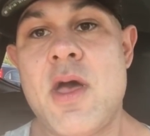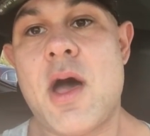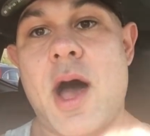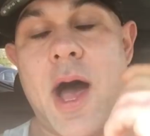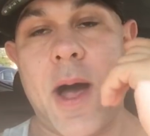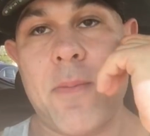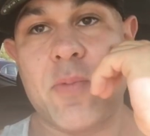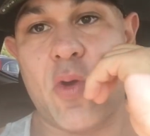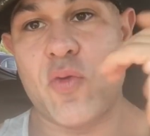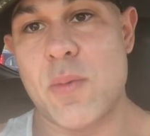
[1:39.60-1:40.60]

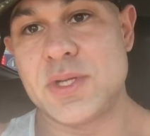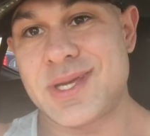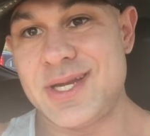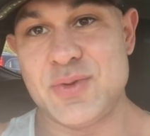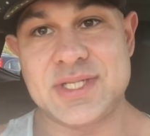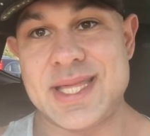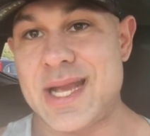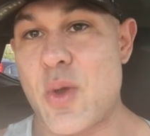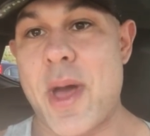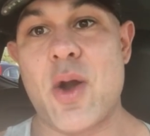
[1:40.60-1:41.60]
Growth hormone is going to do its
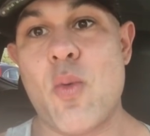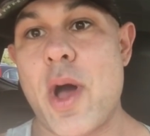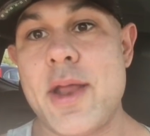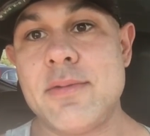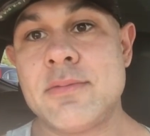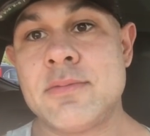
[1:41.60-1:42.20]
thing no matter what.